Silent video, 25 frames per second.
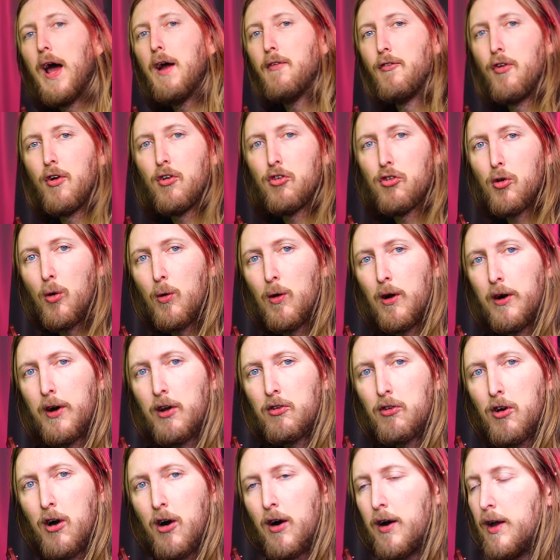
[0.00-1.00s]
every Solar
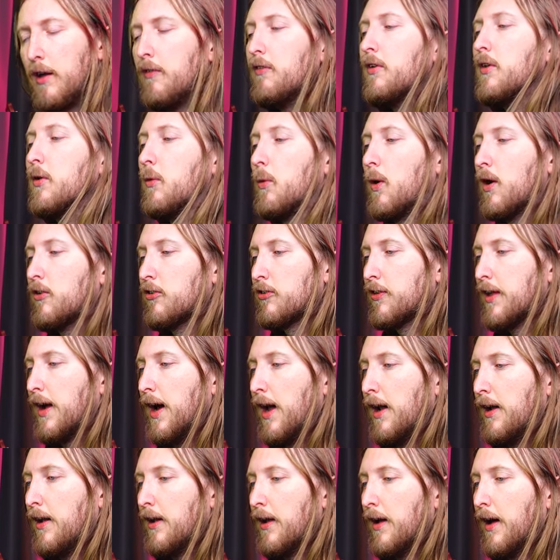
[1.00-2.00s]
guitar, even the ones
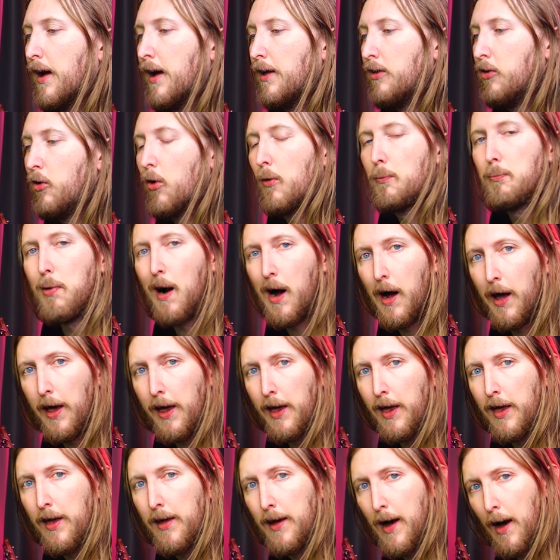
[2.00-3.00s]
that uh, you're
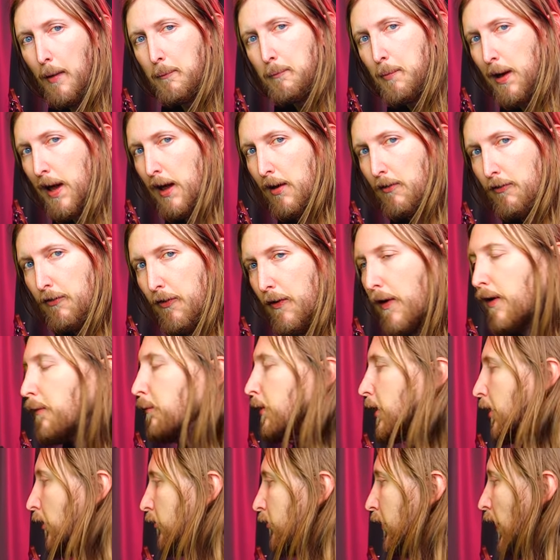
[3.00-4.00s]
buying, I'm paying for
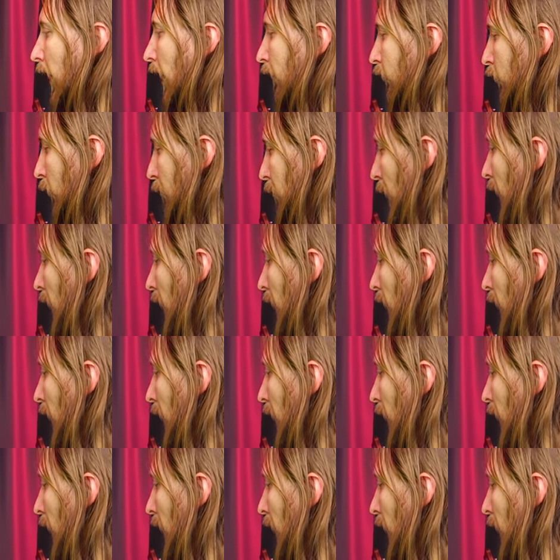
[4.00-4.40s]
because I have to